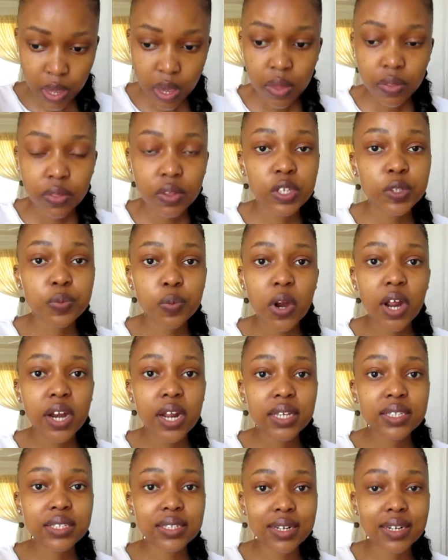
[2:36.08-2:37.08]
This
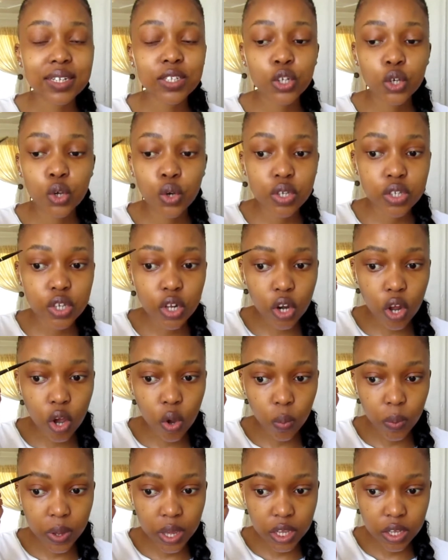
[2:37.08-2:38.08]
product, a little goes a long
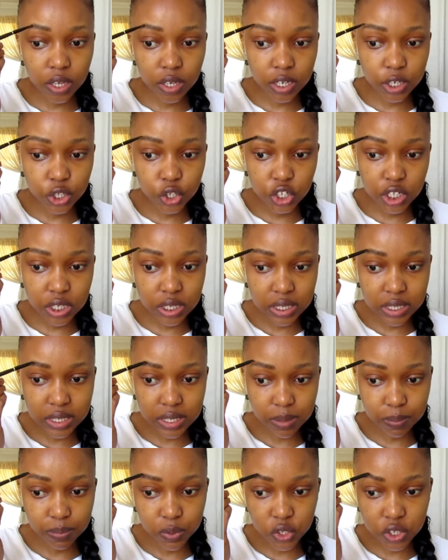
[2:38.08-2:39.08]
way. You literally
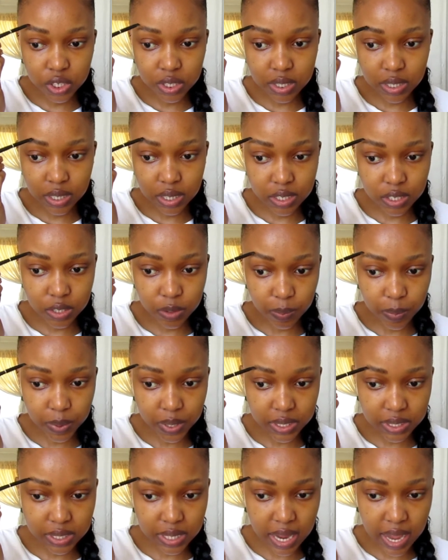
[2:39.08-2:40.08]
dip just a little
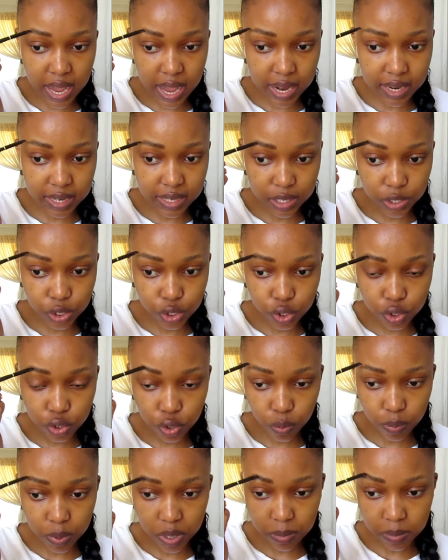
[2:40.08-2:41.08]
bit and it's so
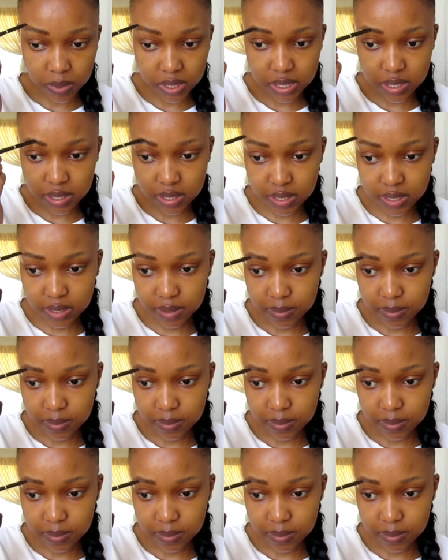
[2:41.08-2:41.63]
pigmented.